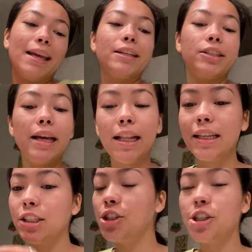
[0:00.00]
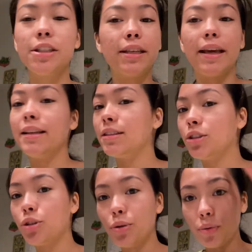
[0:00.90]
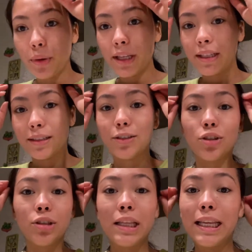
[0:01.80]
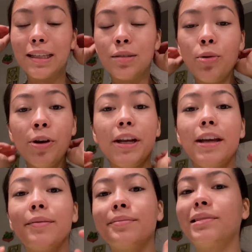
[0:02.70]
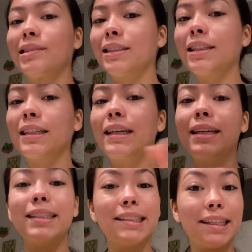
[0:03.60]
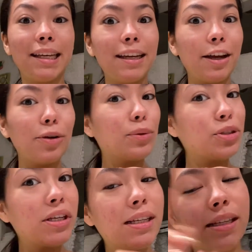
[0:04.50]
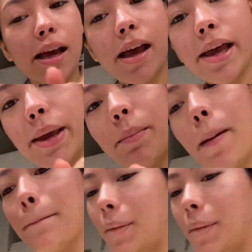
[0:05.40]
So yeah, let's just get to it. This is the next morning. Skincare routine time.